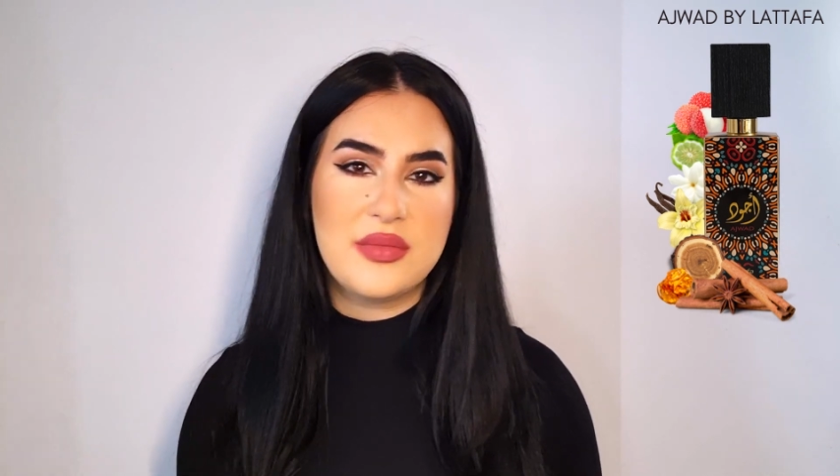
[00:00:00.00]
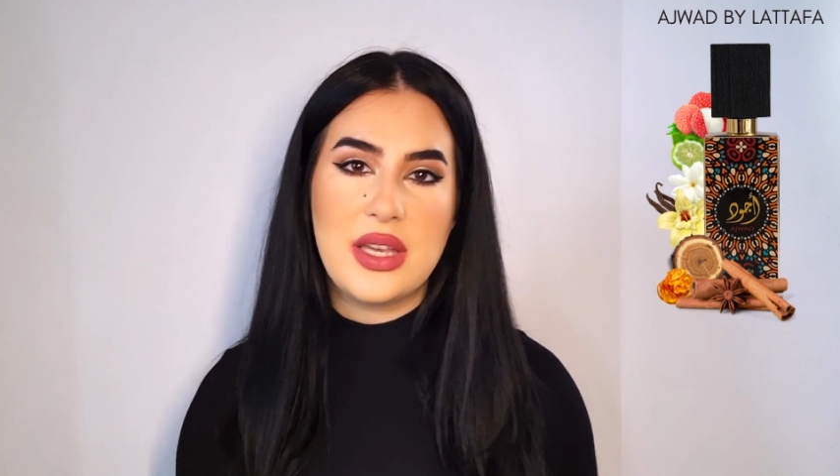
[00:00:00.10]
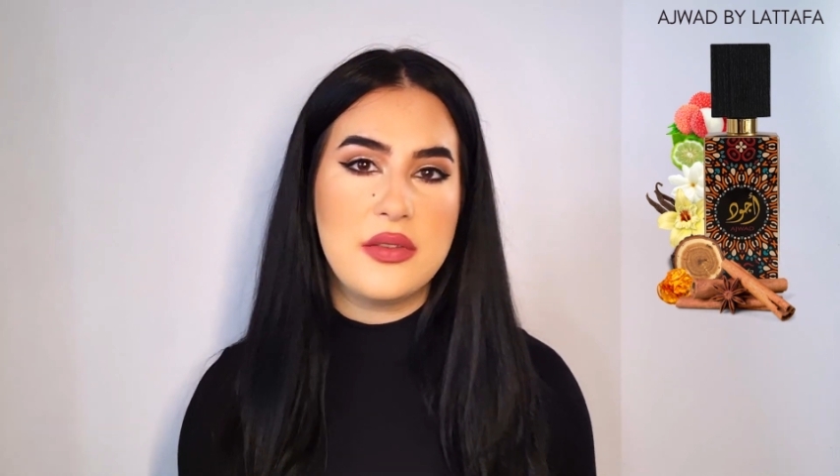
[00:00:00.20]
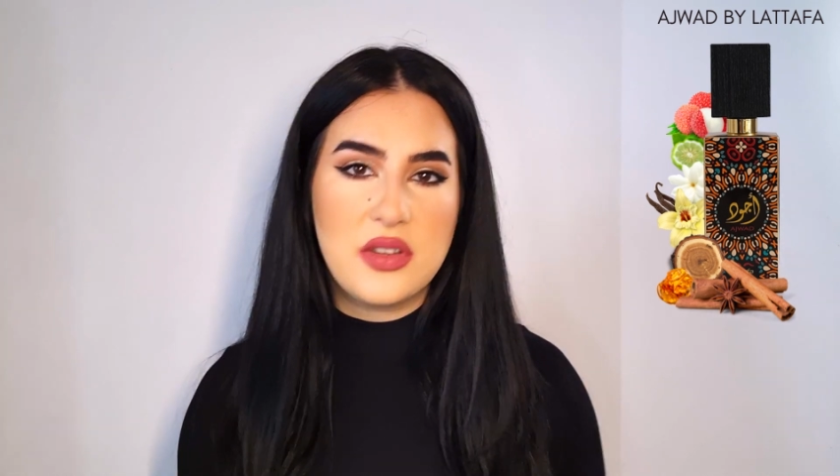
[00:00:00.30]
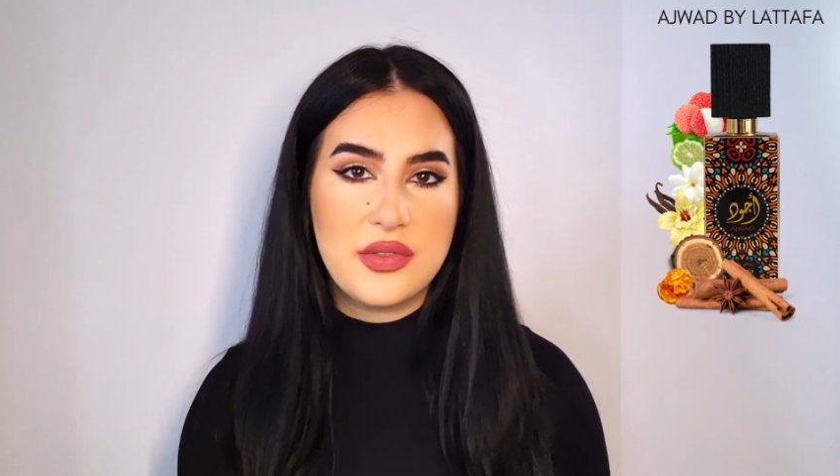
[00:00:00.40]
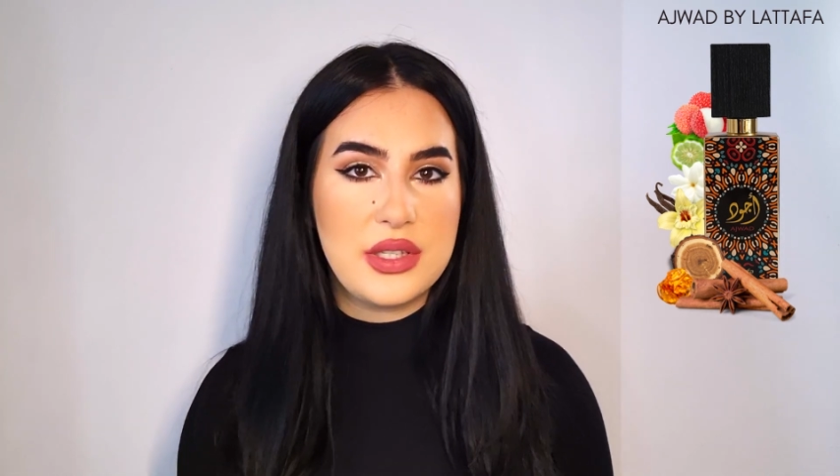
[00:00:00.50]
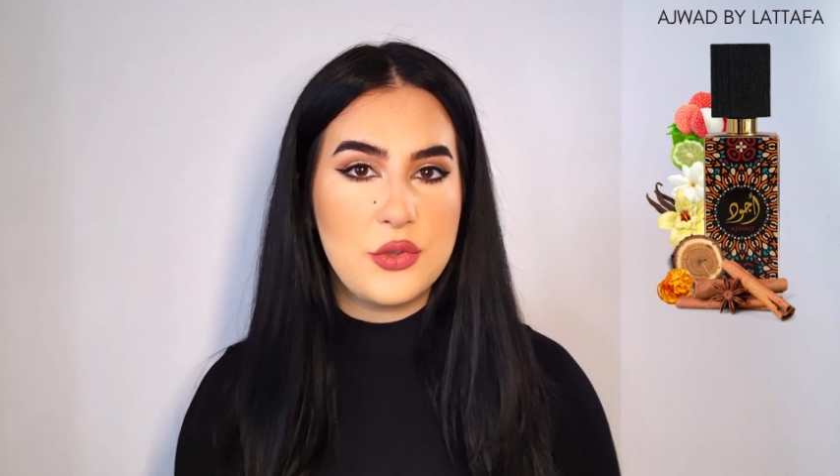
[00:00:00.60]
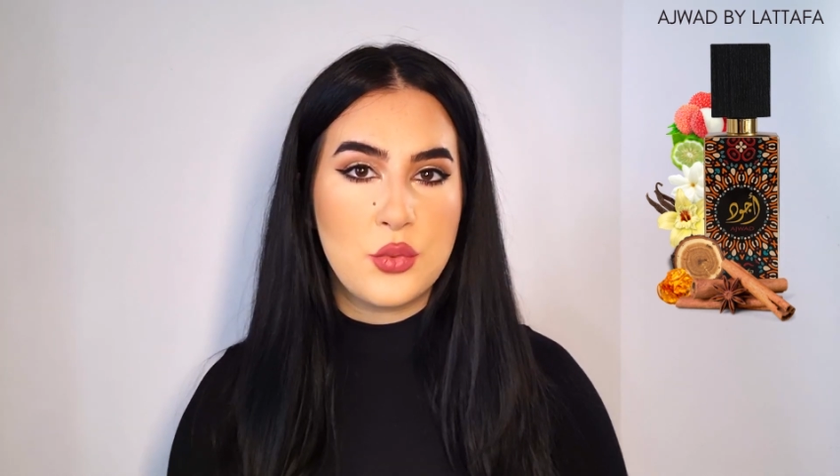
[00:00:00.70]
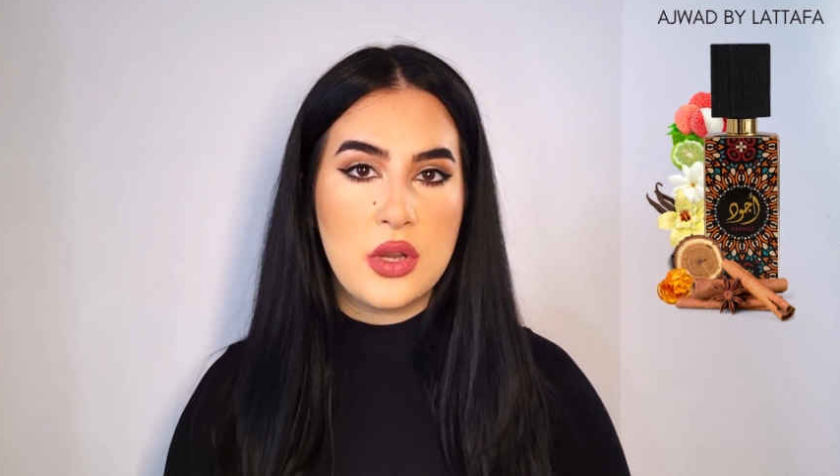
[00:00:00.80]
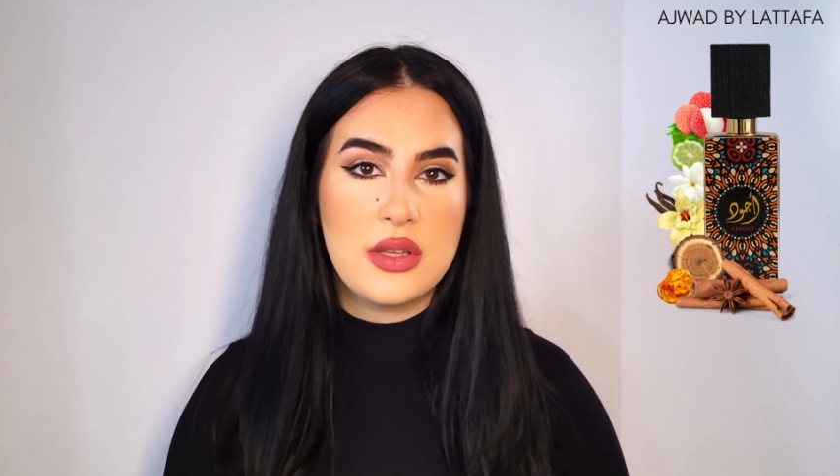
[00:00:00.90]
10-15
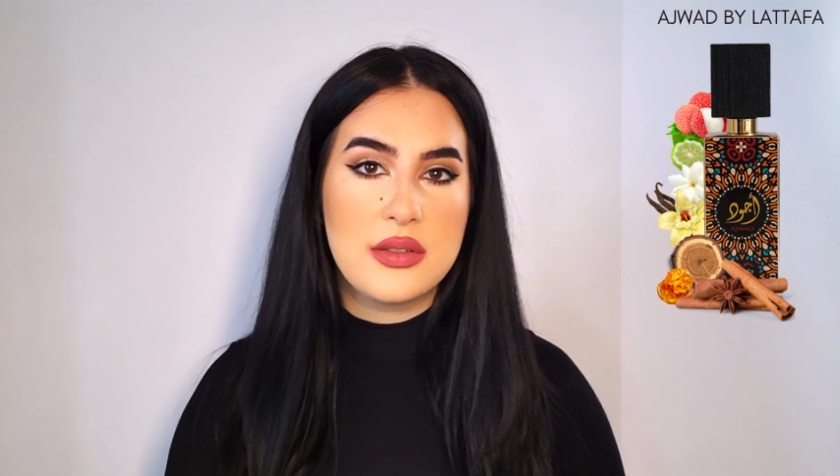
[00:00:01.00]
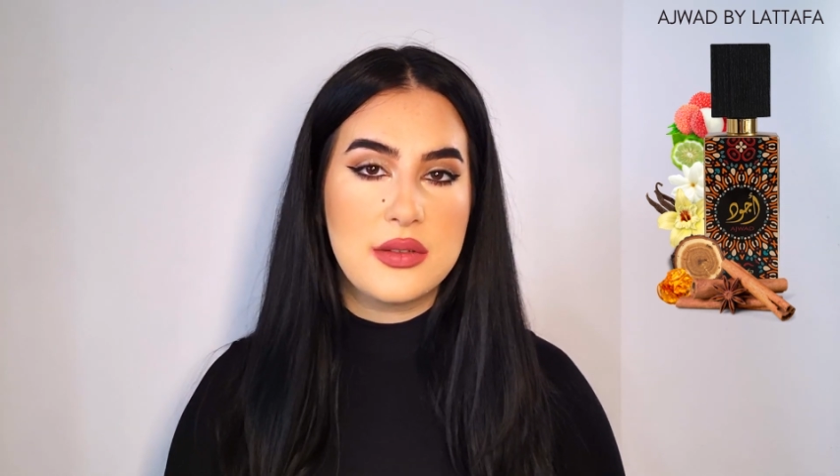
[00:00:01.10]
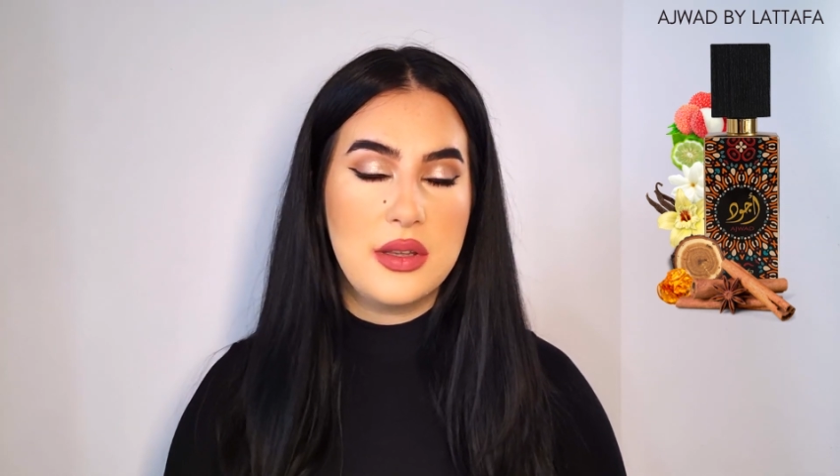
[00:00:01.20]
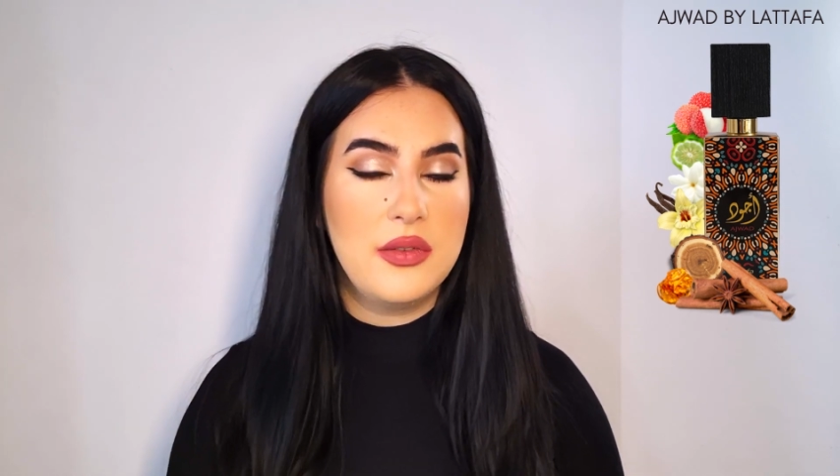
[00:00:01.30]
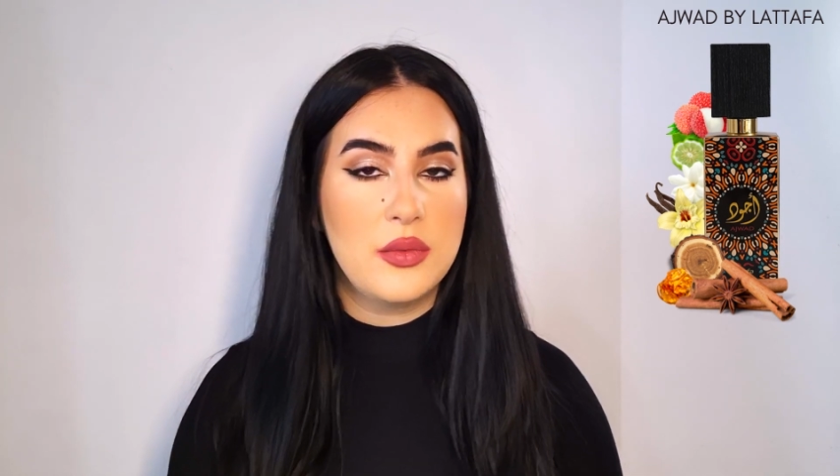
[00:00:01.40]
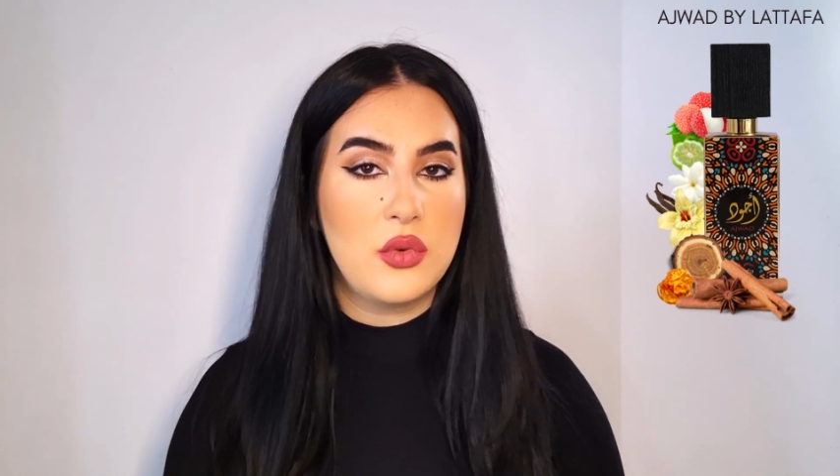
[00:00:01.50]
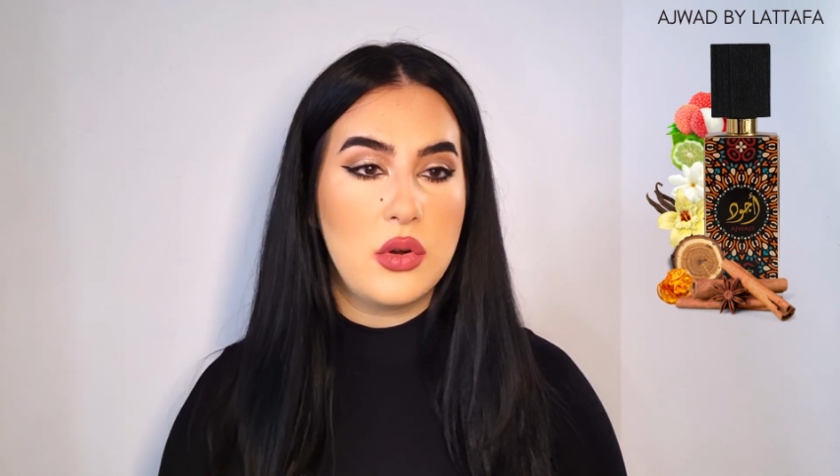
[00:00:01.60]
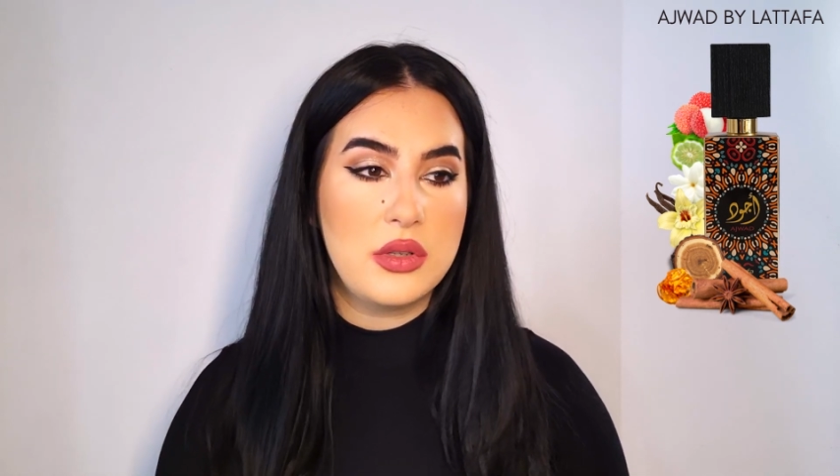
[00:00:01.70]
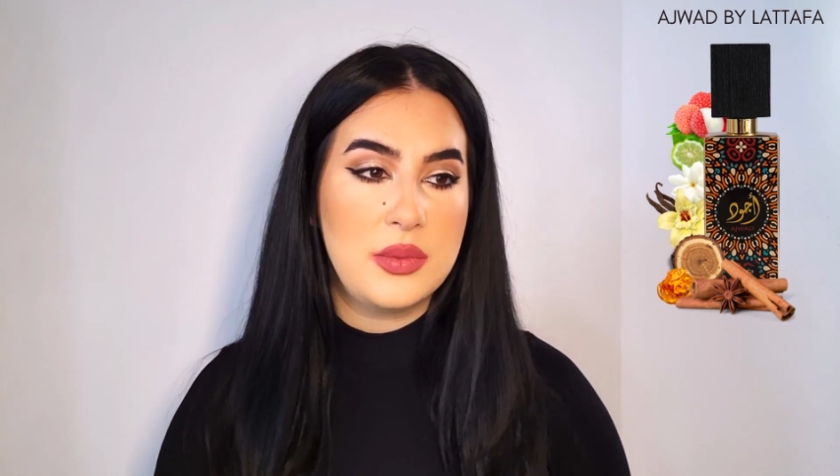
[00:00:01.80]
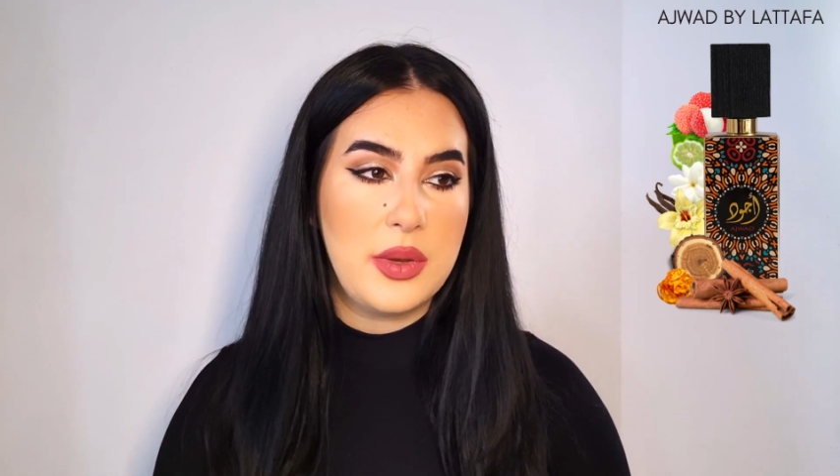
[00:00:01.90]
sprays, even
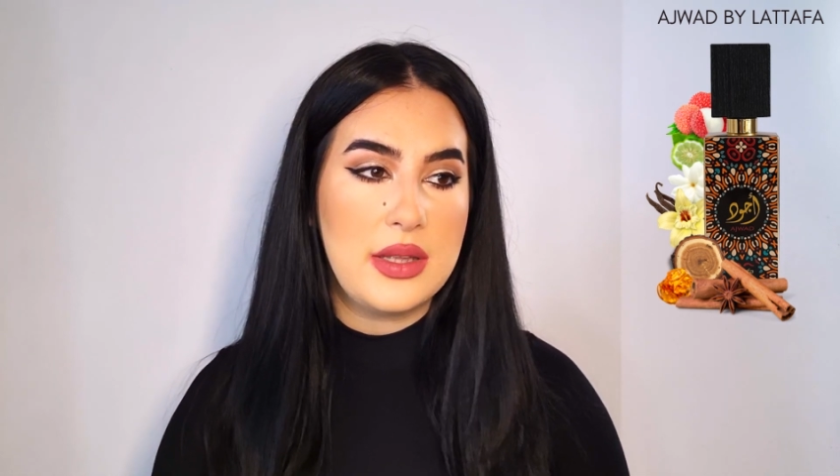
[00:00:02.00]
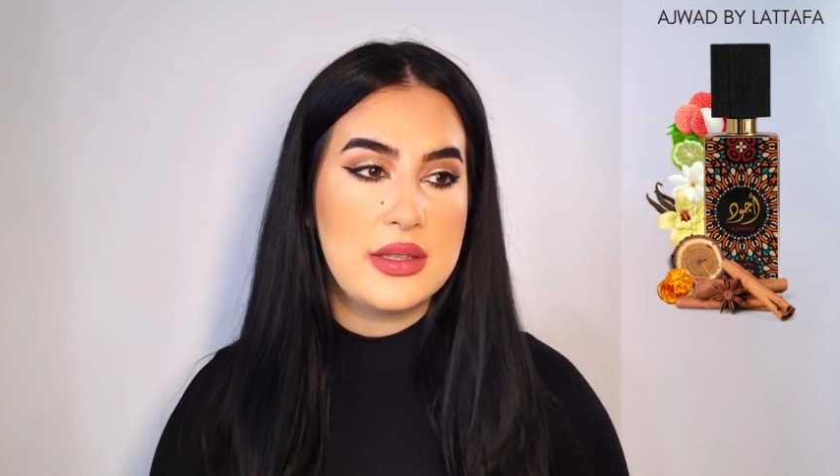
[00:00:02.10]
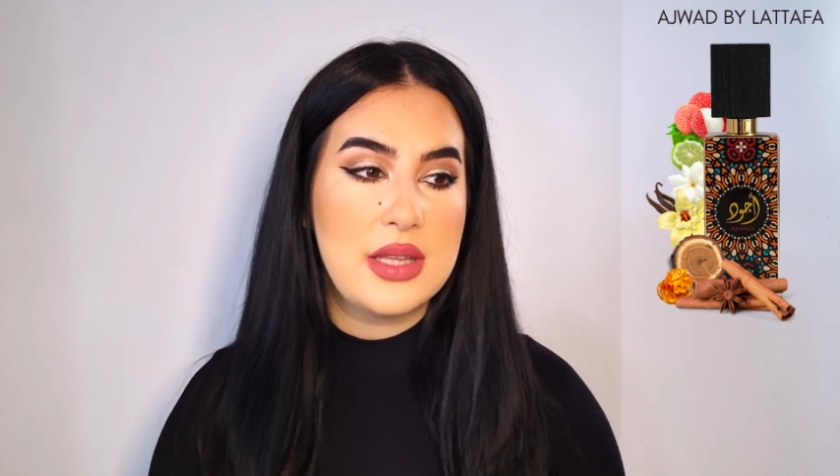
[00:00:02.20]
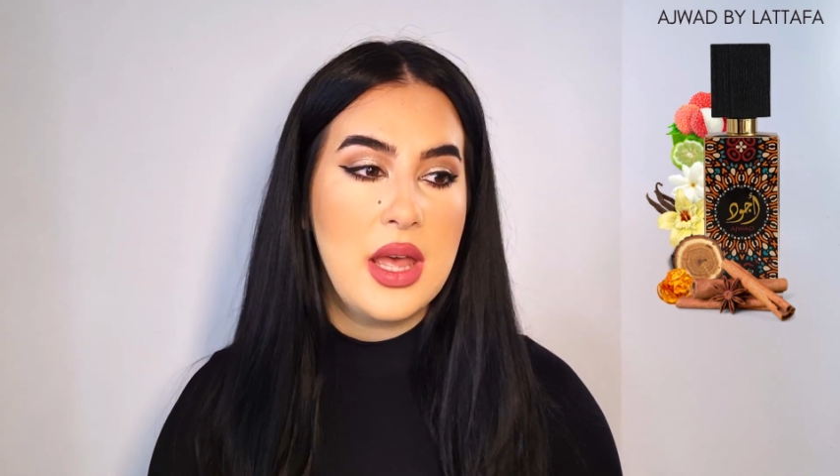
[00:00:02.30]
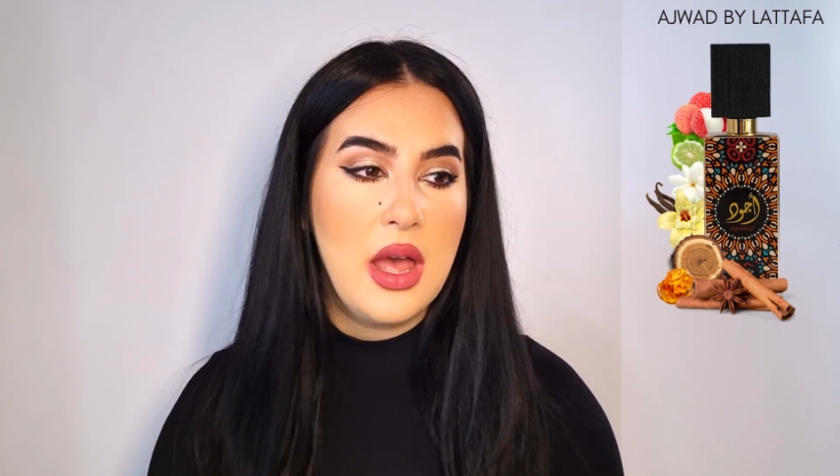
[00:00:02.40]
more, depends.